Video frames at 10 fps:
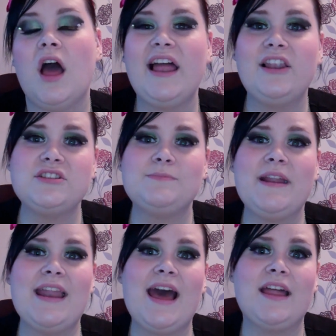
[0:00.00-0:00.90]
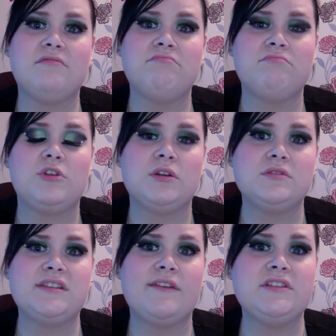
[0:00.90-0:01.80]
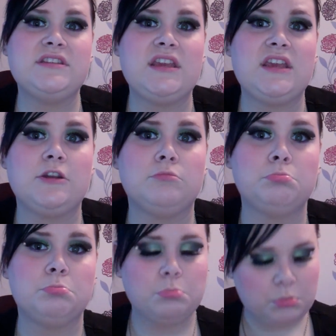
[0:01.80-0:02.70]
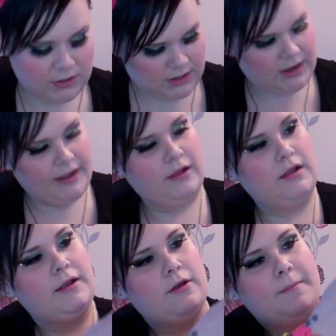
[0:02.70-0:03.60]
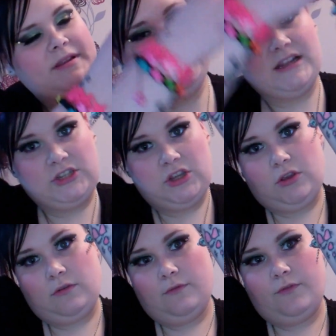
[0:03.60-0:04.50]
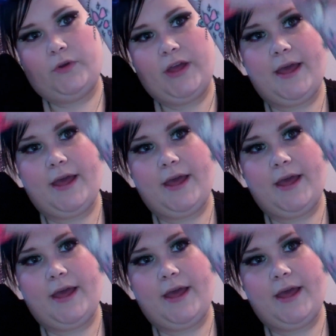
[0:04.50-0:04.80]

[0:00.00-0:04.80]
I lost my nan when I was 17 and I got my tattoo for